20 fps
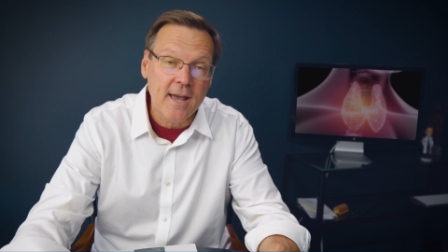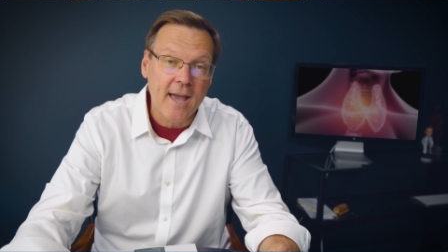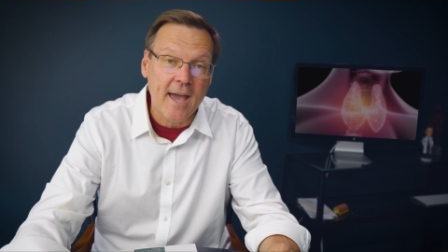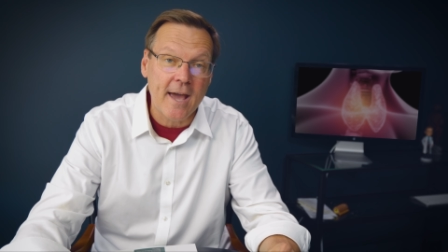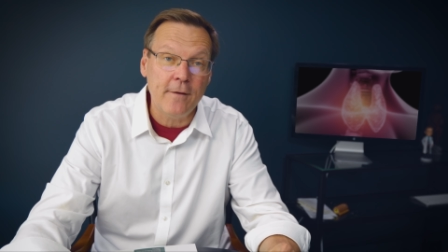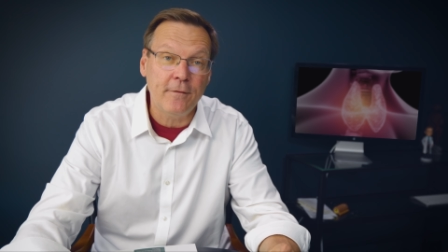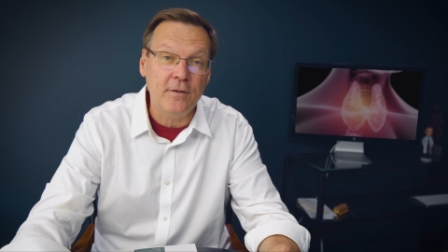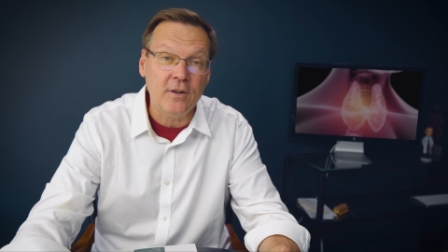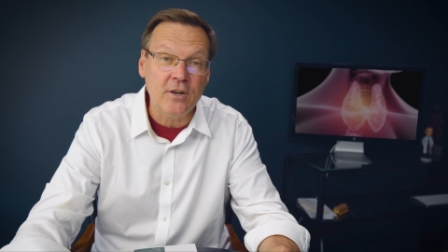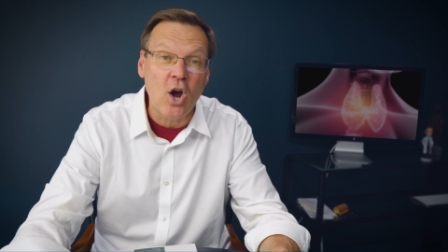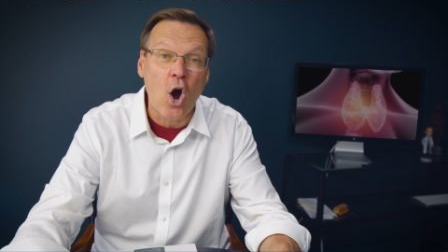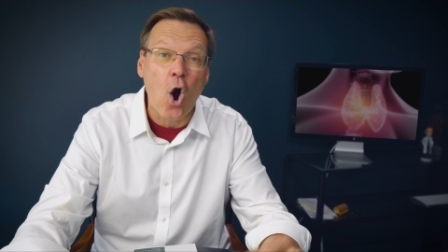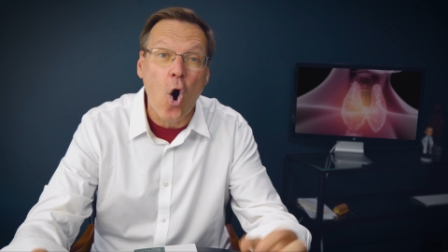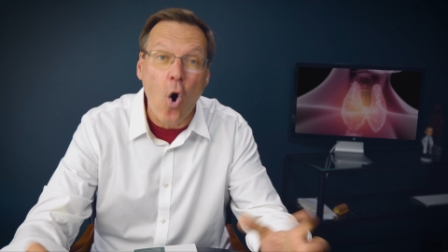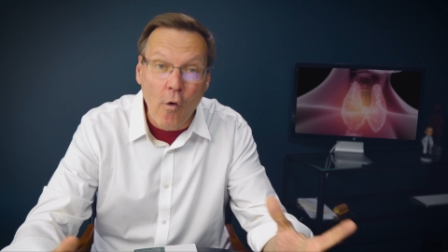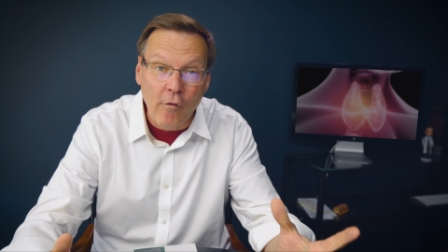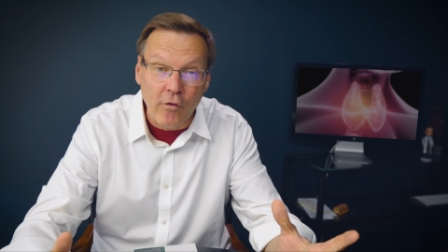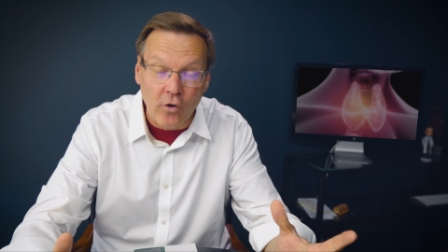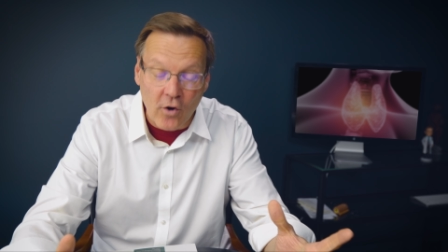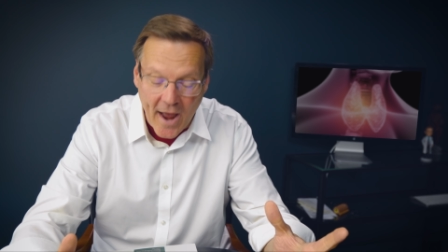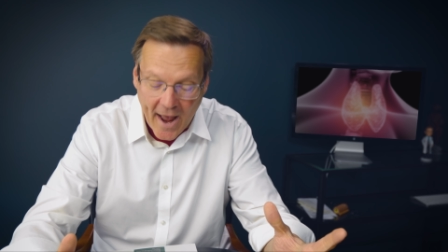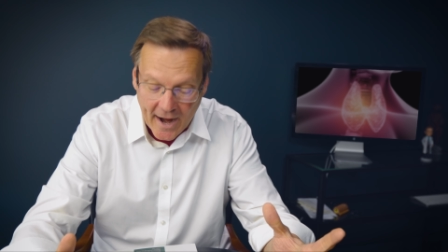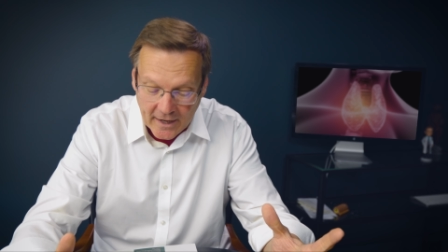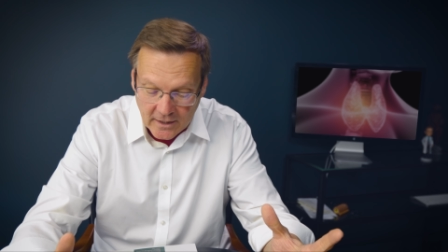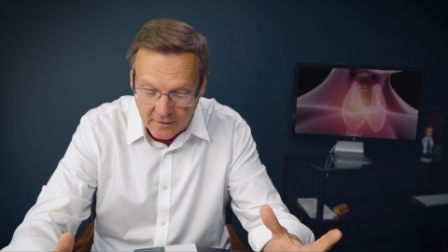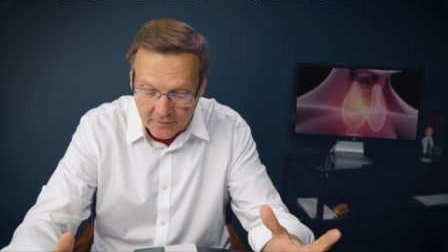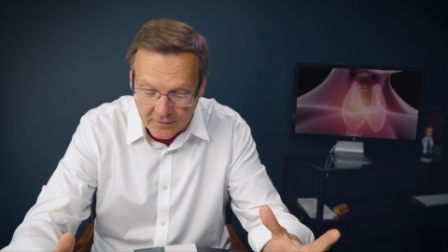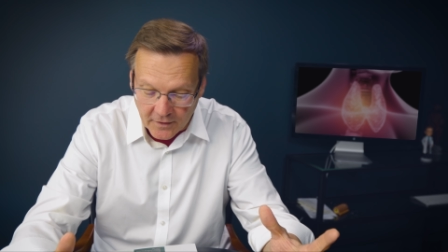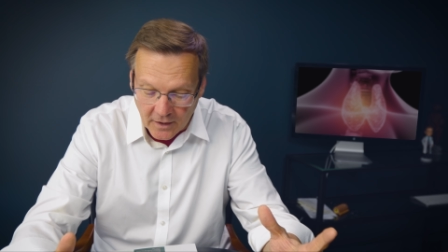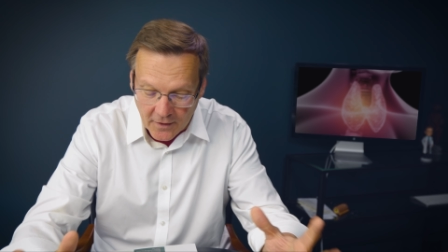And if an
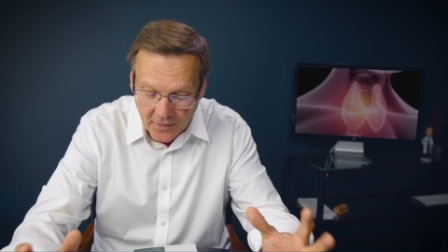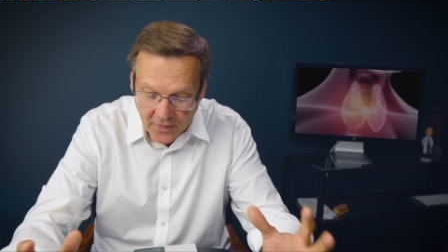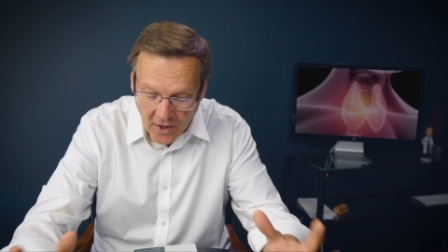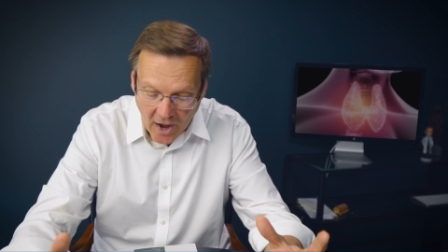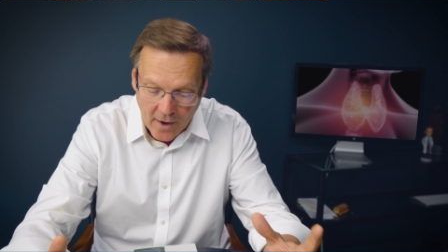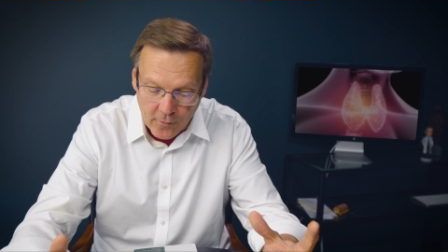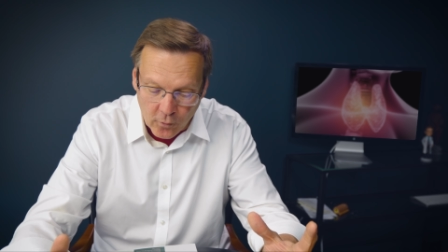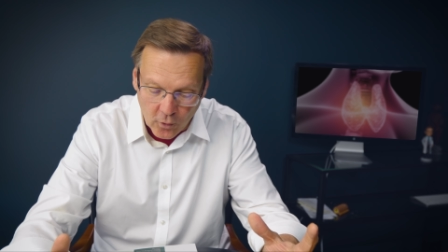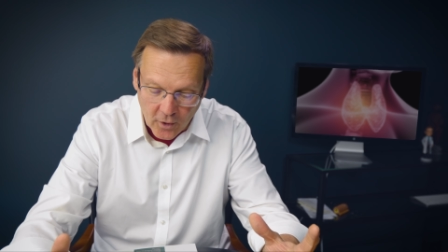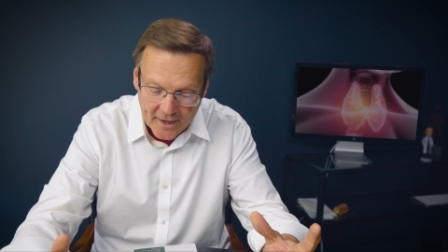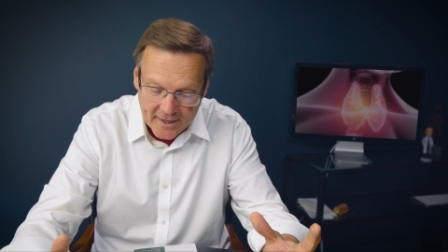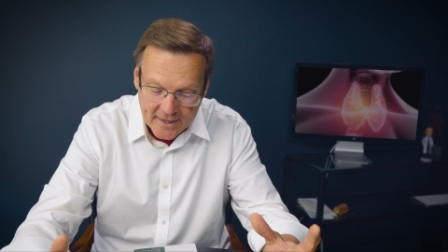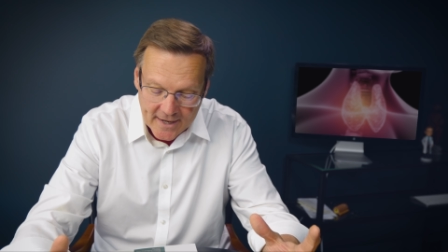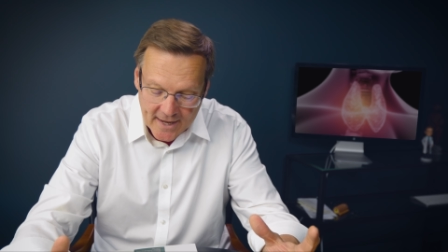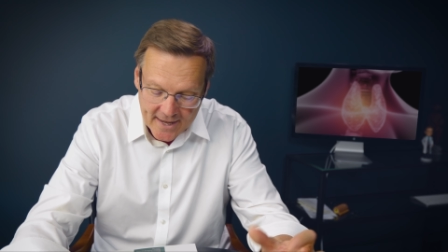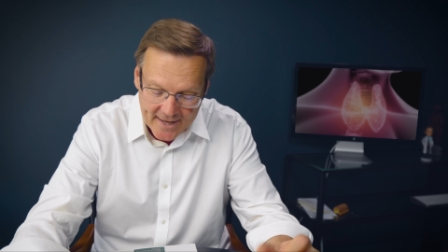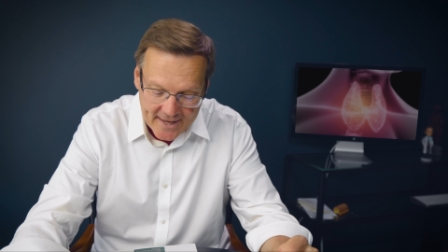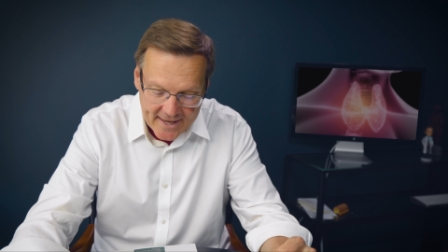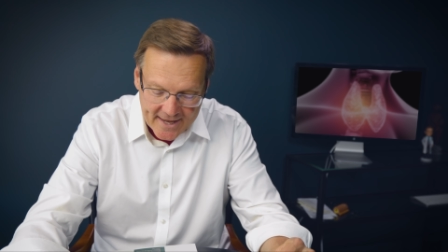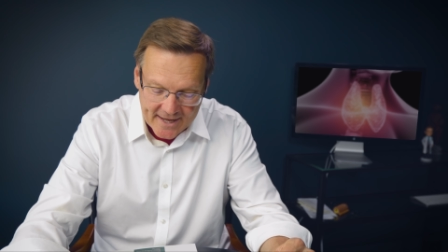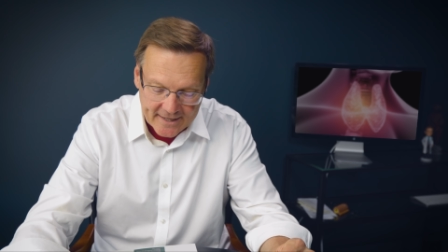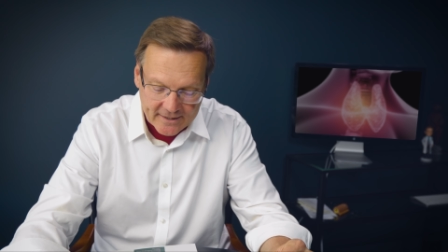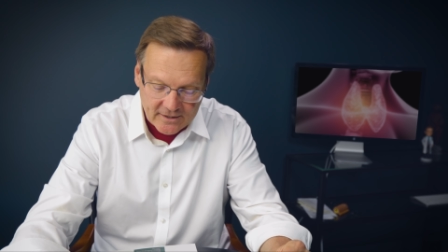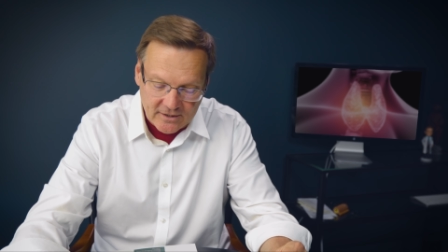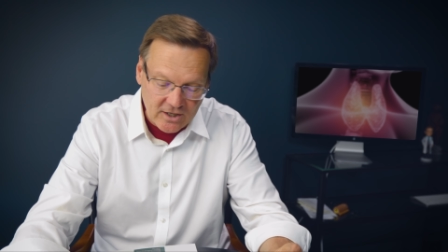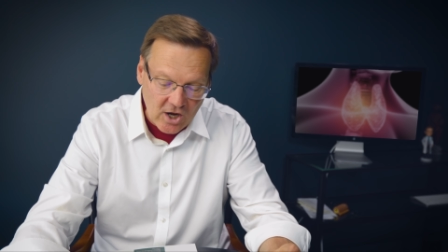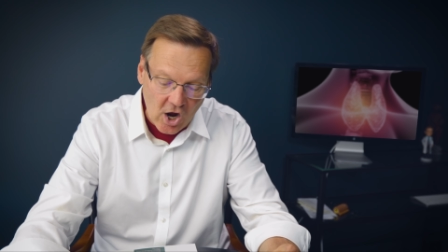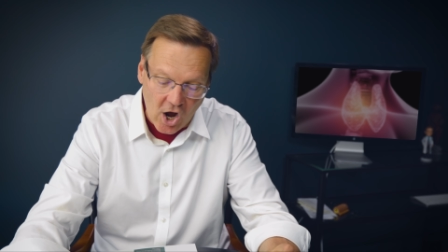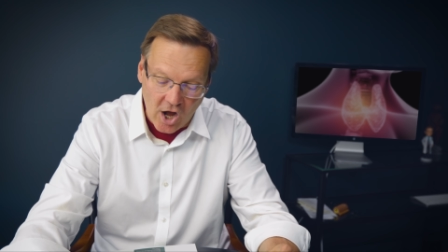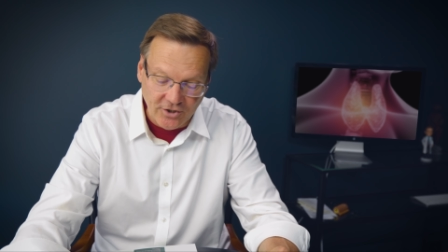overactive thyroid,
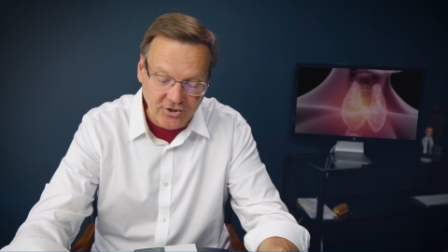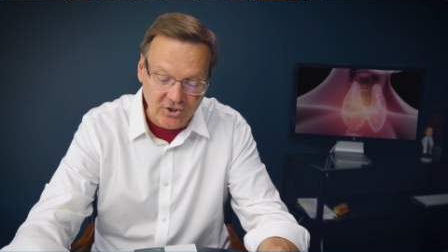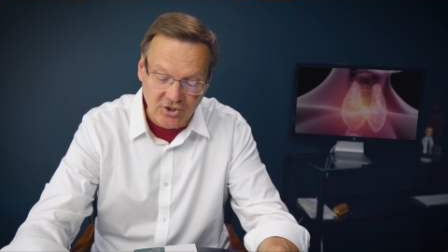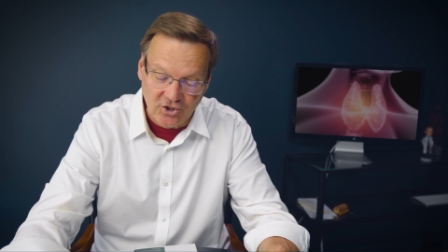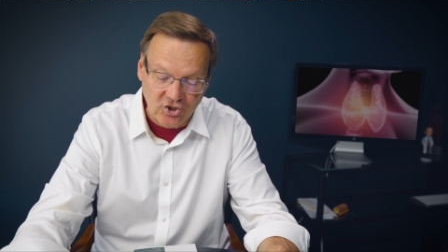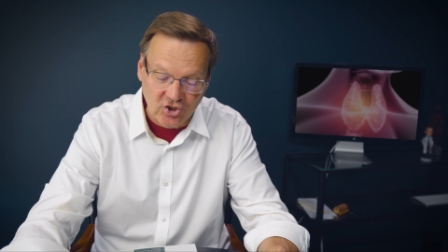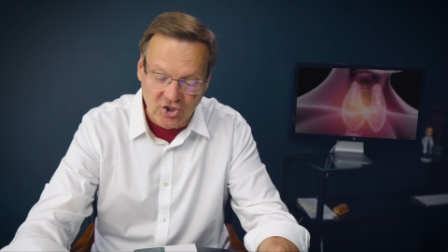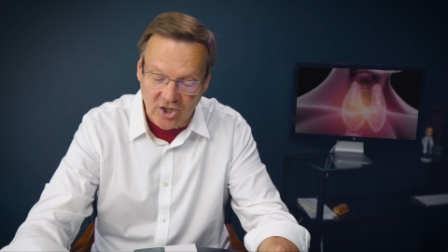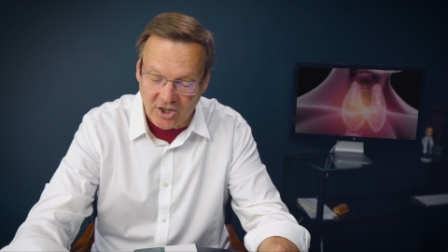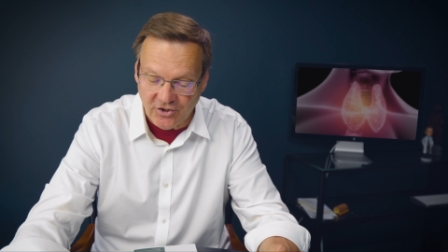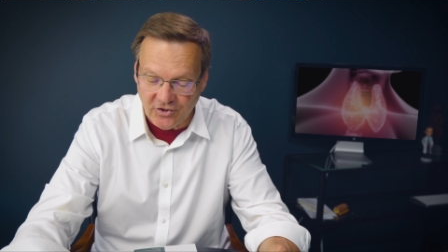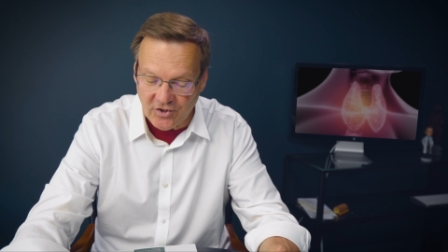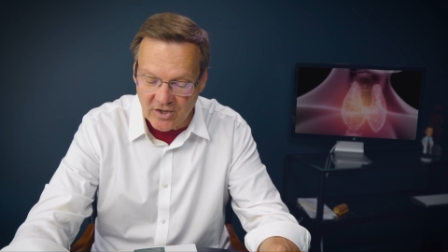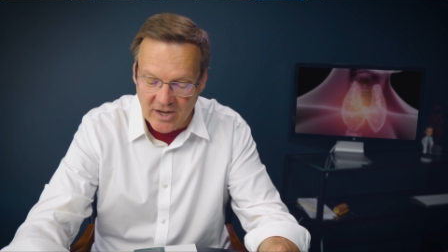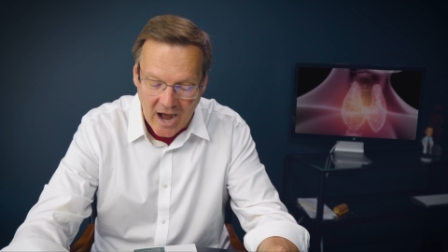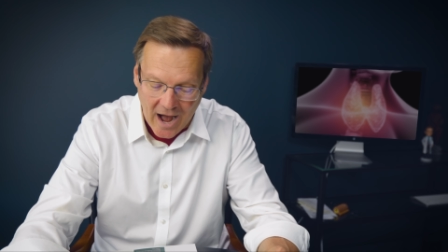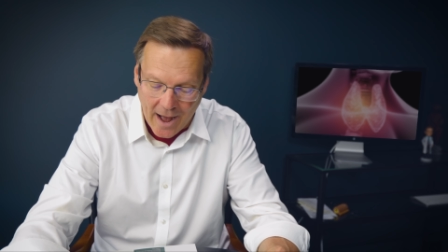it causes just the